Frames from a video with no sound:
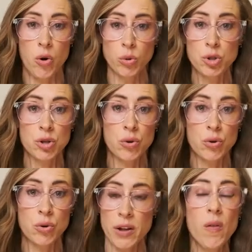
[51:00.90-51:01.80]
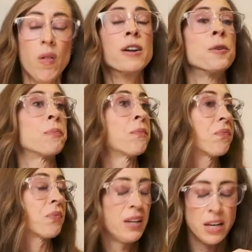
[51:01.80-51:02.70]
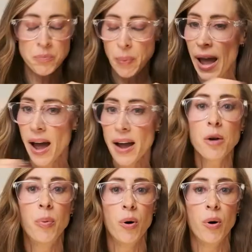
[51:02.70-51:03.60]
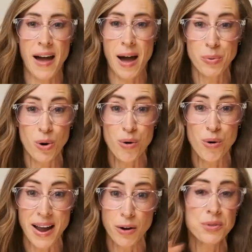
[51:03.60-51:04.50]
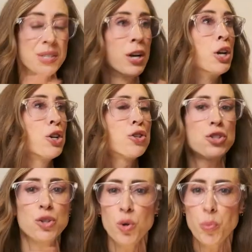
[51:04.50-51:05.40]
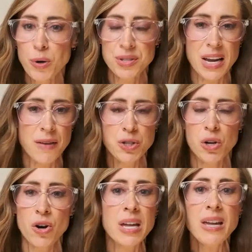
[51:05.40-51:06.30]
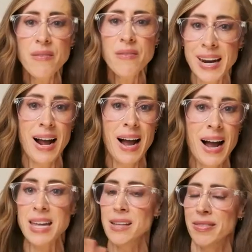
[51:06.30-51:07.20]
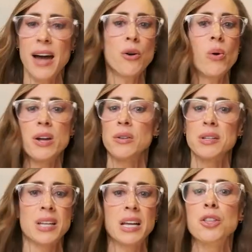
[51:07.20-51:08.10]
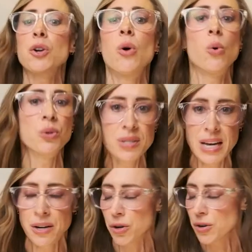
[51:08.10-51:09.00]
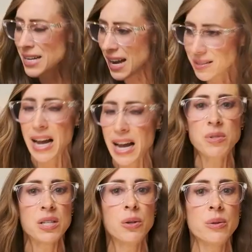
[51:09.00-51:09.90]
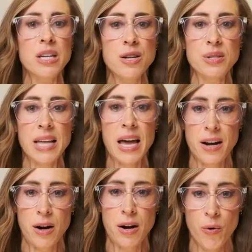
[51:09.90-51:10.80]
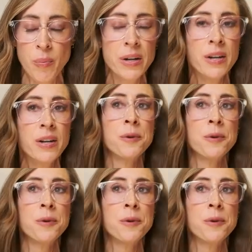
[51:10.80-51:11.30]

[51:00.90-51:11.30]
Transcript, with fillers: cultured oil, impeccable fat profiles. Super safe to cook even at high heat. That oil is like the gold standard. Yes, absolutely use that at home.